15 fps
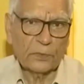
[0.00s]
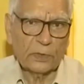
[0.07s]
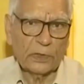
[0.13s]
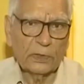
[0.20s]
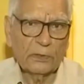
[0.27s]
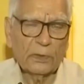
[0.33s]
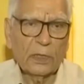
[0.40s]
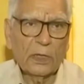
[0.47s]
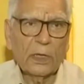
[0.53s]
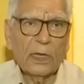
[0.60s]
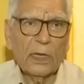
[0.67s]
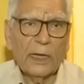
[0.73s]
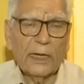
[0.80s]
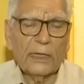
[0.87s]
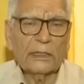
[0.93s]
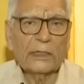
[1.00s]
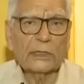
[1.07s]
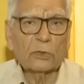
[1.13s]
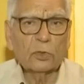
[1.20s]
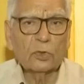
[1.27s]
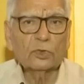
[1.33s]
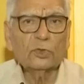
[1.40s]
Okay, and the
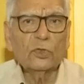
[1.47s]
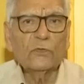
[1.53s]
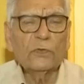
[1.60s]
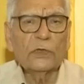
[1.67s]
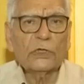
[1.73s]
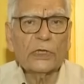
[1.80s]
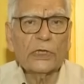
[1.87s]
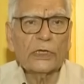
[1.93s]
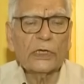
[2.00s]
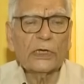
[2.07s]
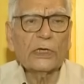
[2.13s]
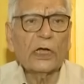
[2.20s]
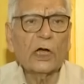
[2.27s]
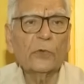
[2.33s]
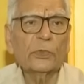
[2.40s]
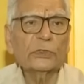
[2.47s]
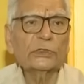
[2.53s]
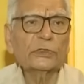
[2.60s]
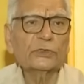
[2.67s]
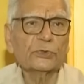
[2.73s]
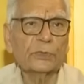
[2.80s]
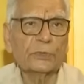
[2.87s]
closed loop will take care how
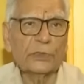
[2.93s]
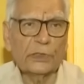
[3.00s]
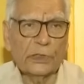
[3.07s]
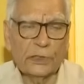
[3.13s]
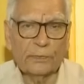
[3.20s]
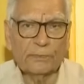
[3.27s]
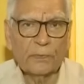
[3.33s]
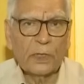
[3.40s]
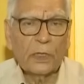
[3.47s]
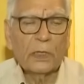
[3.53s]
much it should be there.